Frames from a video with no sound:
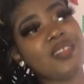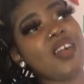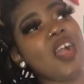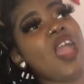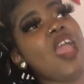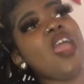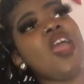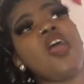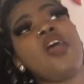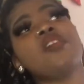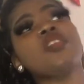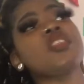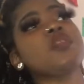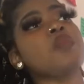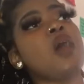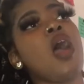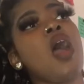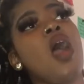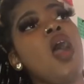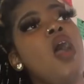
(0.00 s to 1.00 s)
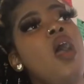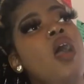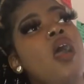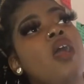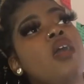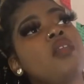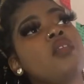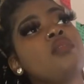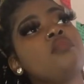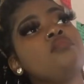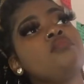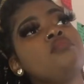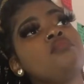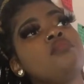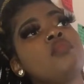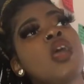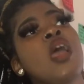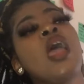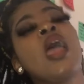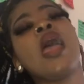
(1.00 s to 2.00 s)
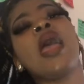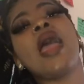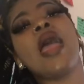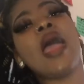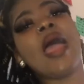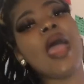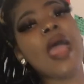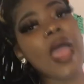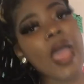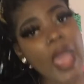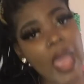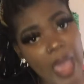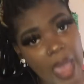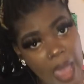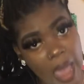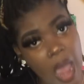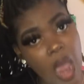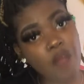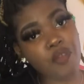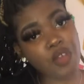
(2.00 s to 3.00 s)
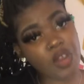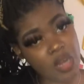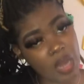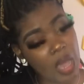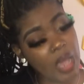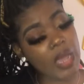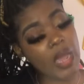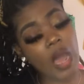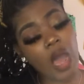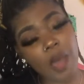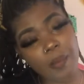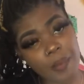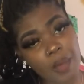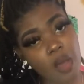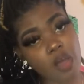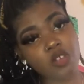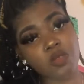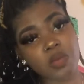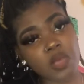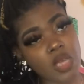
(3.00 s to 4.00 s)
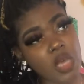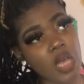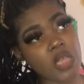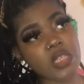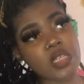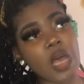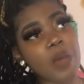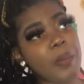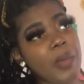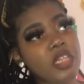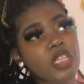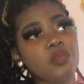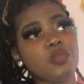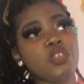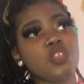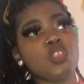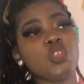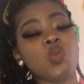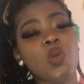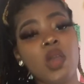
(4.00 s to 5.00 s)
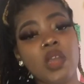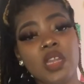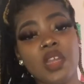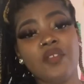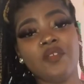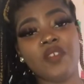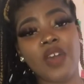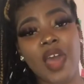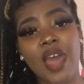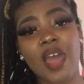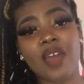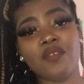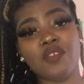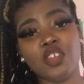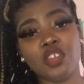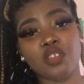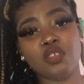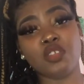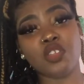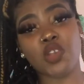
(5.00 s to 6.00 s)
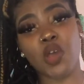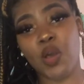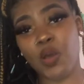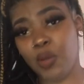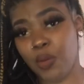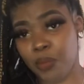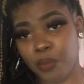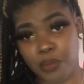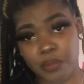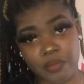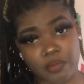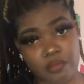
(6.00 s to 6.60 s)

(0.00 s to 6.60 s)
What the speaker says: It hurts my heart every day almost because I'm about to be 25 years old.